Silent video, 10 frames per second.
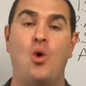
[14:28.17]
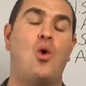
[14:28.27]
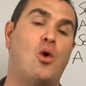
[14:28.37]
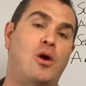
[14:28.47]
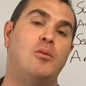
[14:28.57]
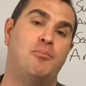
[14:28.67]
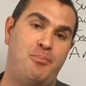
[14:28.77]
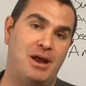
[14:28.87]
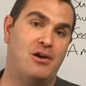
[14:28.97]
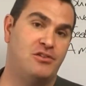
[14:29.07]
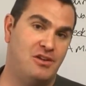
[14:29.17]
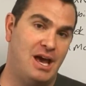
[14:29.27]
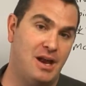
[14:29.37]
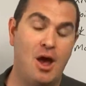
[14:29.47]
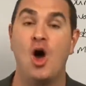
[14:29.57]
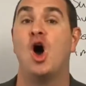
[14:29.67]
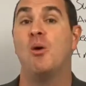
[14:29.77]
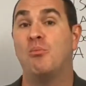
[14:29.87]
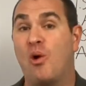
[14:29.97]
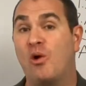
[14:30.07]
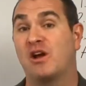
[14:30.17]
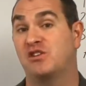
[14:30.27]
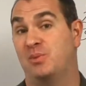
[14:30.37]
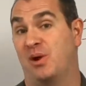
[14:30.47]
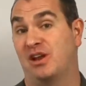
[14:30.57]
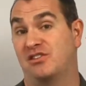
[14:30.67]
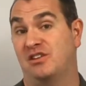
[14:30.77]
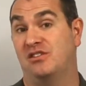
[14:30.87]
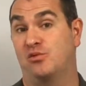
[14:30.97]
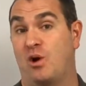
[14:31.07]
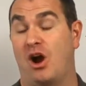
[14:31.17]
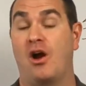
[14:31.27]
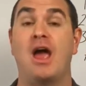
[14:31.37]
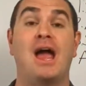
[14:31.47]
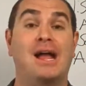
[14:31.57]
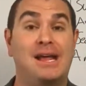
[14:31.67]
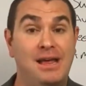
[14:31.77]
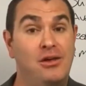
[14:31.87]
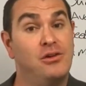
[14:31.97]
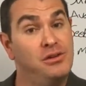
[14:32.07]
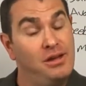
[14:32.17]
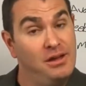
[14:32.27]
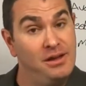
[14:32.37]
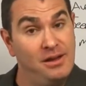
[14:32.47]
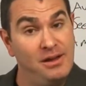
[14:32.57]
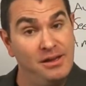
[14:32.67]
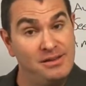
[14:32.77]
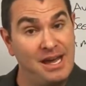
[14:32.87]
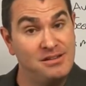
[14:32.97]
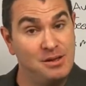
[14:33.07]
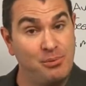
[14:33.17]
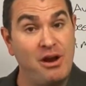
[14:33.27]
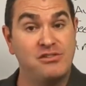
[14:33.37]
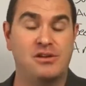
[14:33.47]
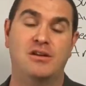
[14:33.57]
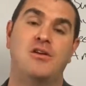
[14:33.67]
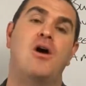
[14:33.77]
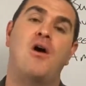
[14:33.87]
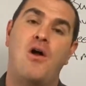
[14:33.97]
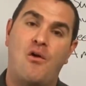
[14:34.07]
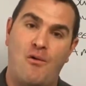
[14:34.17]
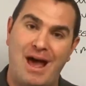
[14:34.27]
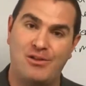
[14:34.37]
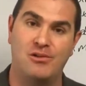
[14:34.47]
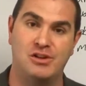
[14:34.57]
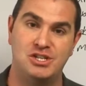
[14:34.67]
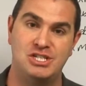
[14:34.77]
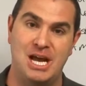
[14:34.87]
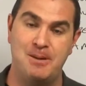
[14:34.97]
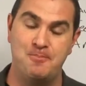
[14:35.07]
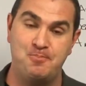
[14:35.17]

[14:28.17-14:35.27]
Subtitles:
or better said, more experiences where guilt takes the precedent rather than shame.